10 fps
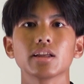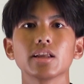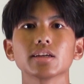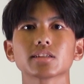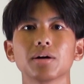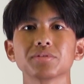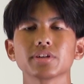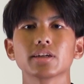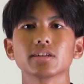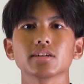Let's come
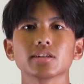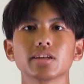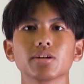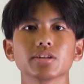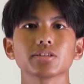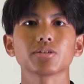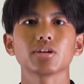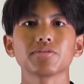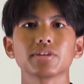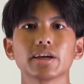together in order to
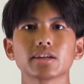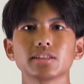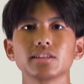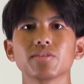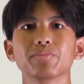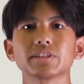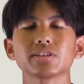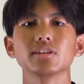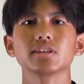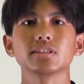craft a legacy of
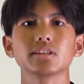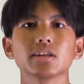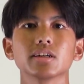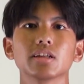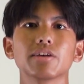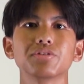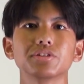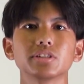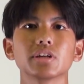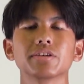masculinity that
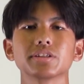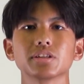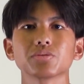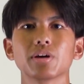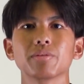future generations will